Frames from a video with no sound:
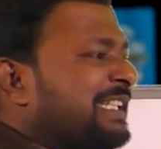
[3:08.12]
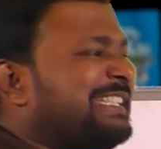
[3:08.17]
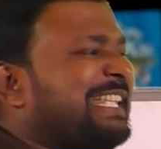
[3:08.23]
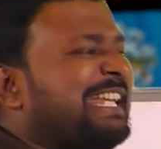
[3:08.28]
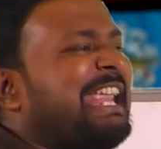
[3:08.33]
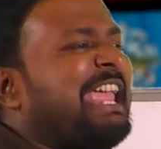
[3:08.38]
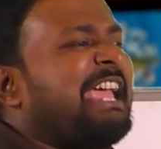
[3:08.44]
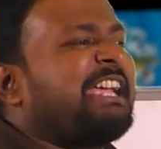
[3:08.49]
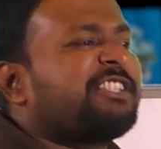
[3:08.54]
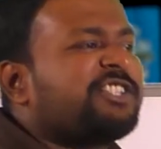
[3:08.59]
is
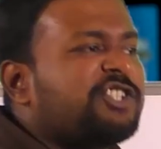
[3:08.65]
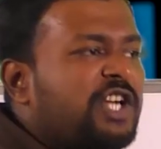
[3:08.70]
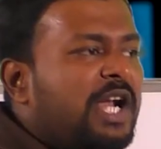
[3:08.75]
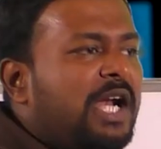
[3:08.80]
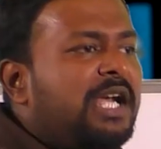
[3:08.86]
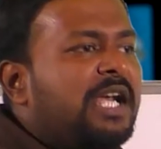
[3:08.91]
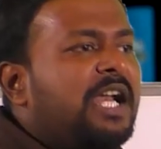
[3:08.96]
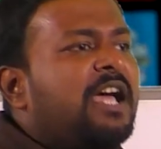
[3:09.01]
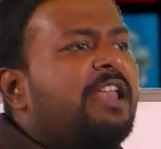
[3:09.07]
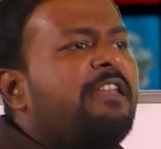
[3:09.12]
an
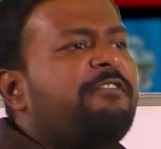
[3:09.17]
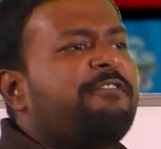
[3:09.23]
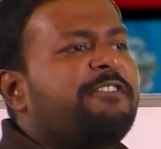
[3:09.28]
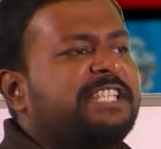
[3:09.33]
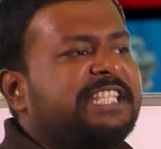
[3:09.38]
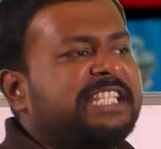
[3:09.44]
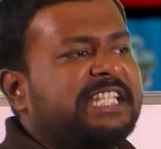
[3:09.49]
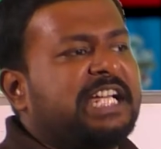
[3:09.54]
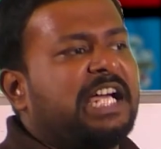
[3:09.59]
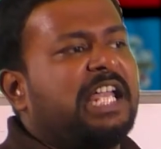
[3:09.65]
external
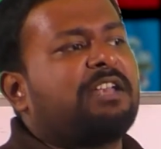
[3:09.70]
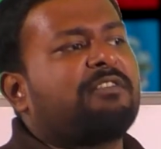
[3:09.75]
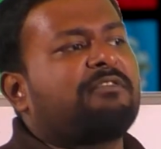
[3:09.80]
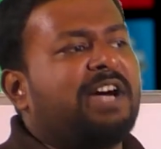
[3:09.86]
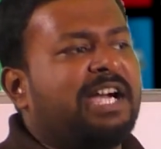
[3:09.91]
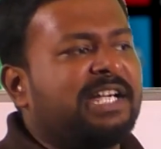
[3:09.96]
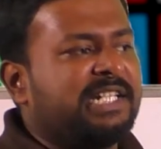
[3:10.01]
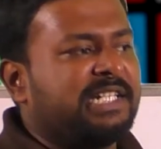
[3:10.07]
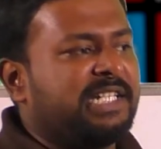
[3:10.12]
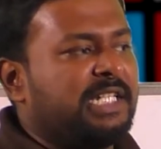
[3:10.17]
physical
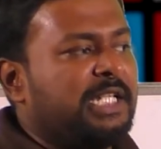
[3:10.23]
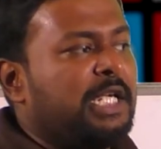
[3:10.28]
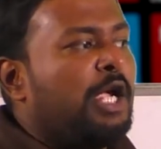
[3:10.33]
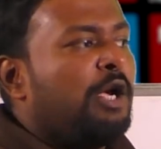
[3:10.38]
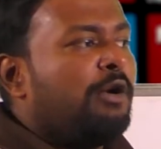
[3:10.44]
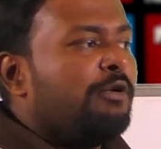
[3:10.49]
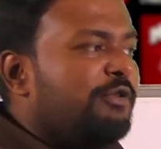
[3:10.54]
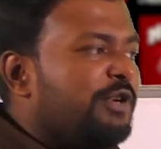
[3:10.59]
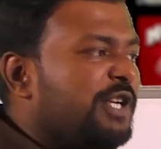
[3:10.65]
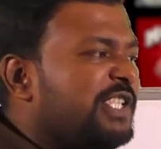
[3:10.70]
quantity
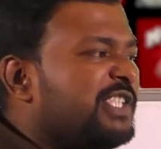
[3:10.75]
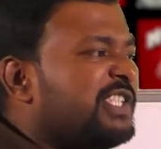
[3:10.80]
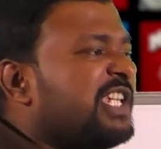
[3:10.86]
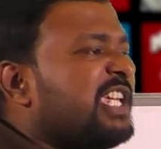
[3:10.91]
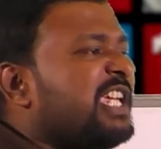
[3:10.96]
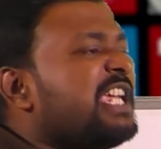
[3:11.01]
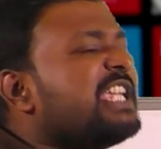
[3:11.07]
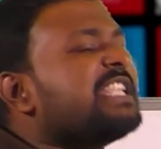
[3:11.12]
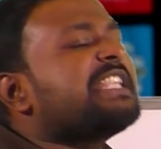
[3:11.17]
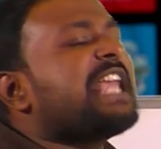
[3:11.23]
which
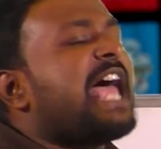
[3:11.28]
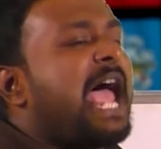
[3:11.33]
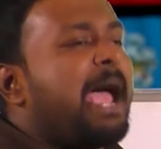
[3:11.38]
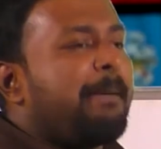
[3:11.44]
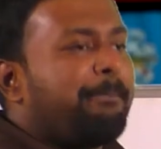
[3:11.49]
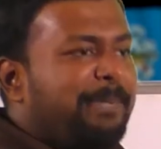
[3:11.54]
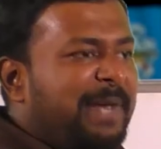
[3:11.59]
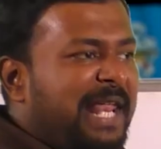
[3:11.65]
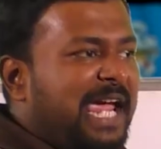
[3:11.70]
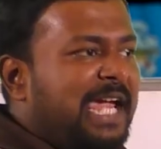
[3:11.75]
is
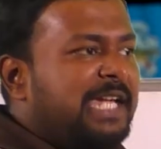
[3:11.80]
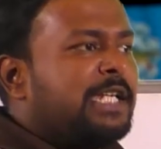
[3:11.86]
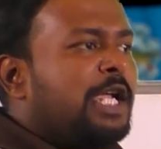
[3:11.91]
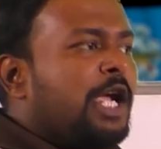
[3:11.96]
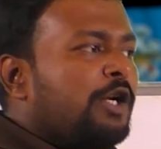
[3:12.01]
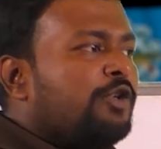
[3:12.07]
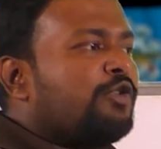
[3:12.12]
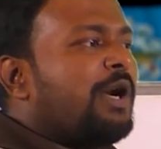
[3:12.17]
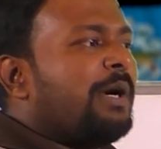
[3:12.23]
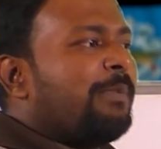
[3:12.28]
applied
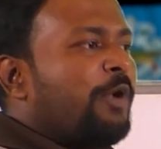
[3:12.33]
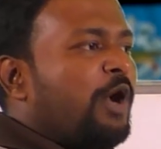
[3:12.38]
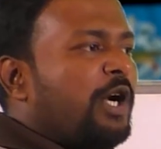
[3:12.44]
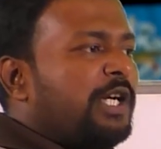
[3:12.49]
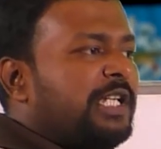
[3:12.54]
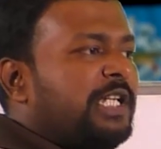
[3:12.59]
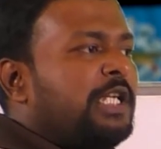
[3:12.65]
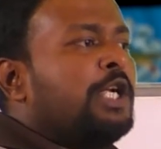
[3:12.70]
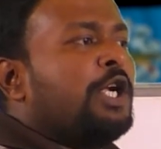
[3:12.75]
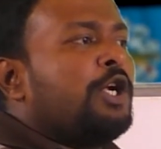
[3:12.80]
to a
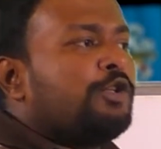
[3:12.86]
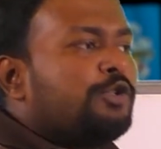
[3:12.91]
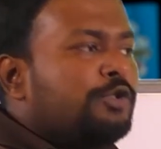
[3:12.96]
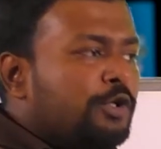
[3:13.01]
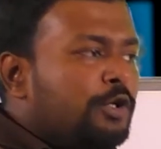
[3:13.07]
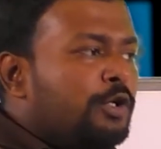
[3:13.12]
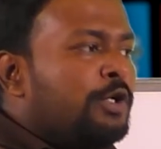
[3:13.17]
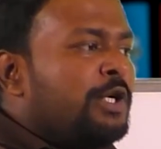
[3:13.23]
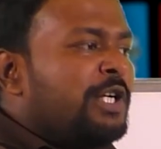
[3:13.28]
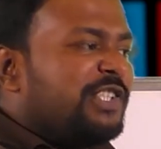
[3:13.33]
body
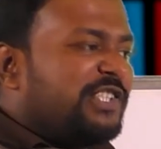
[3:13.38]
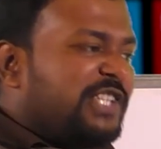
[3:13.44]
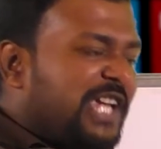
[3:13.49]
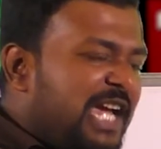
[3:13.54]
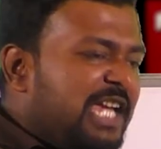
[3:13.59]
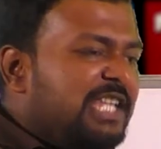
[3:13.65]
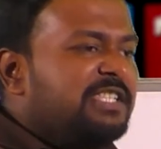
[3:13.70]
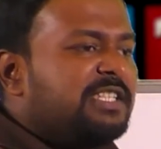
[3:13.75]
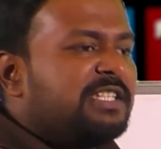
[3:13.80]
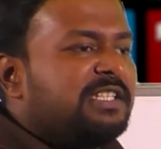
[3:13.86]
to
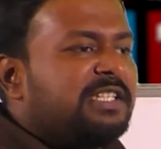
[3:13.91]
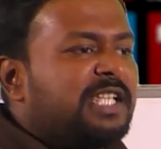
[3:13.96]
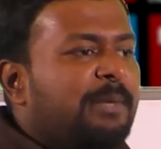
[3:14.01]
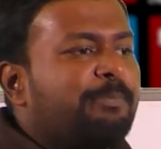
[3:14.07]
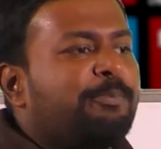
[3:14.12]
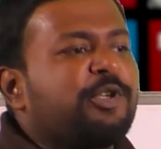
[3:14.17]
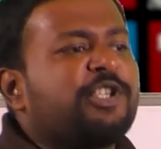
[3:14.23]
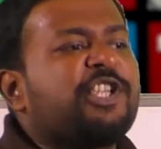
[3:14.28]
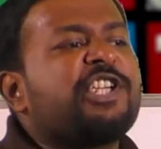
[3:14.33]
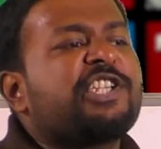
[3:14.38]
change the
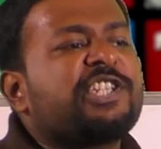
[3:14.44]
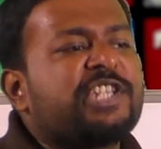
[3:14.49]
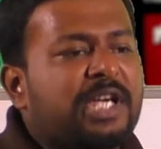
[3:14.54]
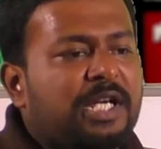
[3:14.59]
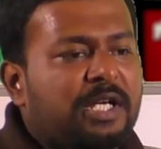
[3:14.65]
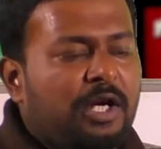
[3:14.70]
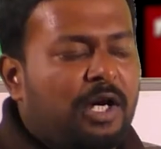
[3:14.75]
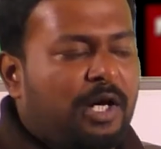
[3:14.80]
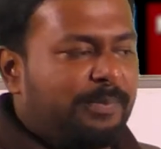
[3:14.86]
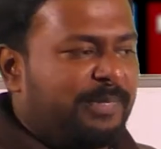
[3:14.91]

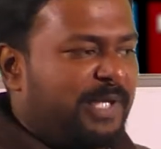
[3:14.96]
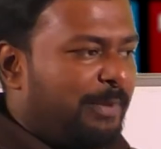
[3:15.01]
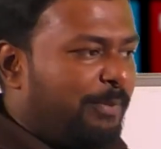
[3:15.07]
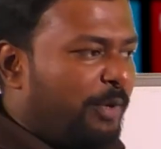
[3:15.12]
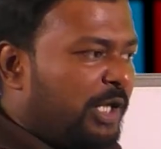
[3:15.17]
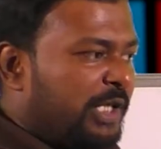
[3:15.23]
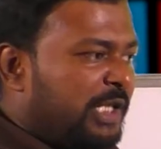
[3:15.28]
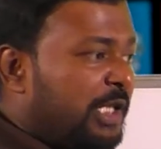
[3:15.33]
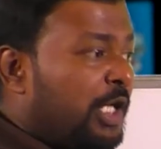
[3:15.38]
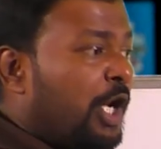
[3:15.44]
position of the
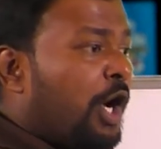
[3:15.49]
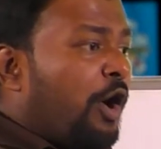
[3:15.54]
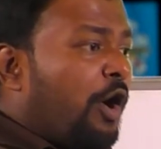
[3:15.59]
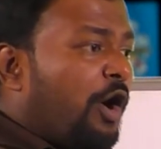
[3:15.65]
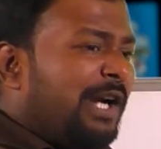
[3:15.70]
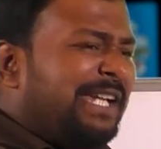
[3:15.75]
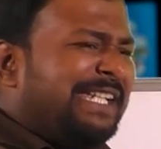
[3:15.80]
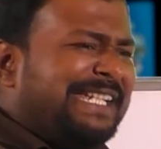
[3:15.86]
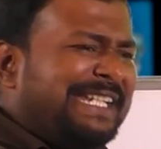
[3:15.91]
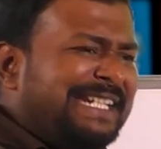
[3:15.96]
body
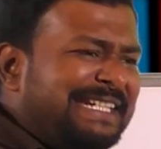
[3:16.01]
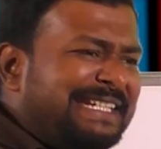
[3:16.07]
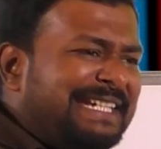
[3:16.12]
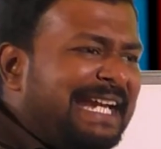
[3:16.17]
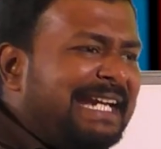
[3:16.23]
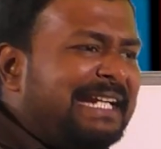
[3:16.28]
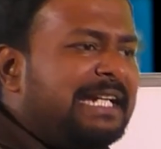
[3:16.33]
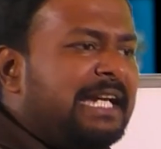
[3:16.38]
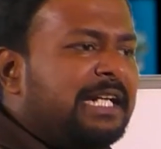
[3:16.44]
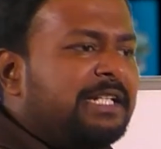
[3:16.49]
or
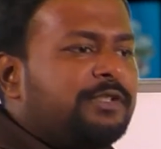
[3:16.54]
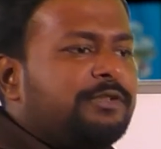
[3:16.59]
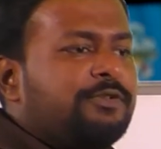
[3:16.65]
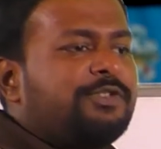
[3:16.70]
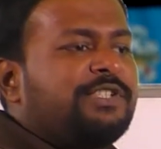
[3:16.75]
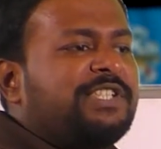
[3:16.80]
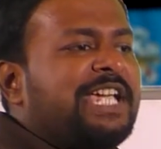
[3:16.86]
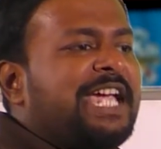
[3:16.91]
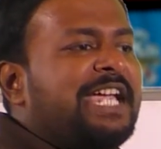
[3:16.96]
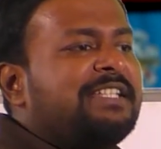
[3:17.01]
intended to
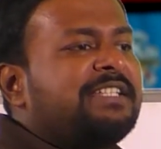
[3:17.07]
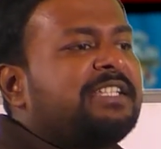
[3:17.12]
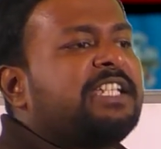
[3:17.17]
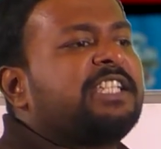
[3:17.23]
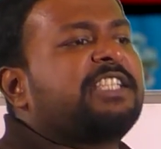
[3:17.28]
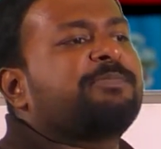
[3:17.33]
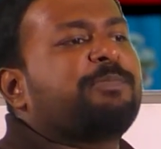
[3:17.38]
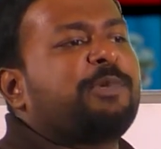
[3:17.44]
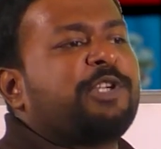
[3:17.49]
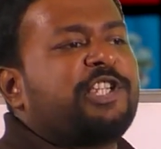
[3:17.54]
change
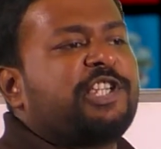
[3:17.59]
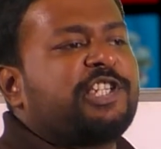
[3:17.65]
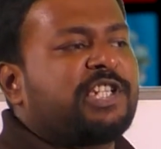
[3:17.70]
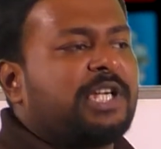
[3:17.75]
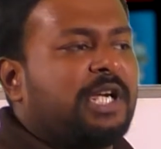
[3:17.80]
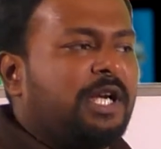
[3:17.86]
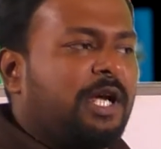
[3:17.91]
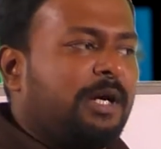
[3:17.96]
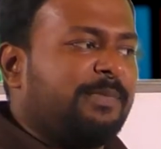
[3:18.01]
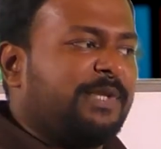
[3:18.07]
its
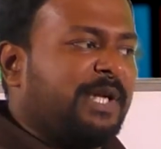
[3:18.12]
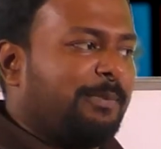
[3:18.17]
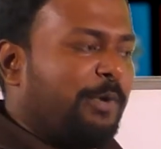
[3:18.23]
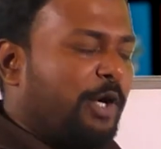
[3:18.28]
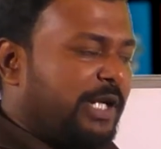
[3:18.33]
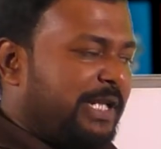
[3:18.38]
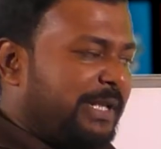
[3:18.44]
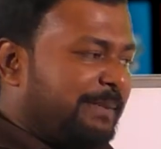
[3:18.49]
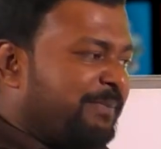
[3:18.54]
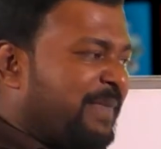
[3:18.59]
position of the
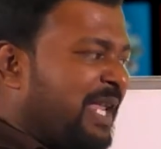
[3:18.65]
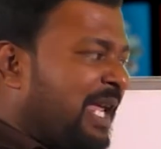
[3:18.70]
body.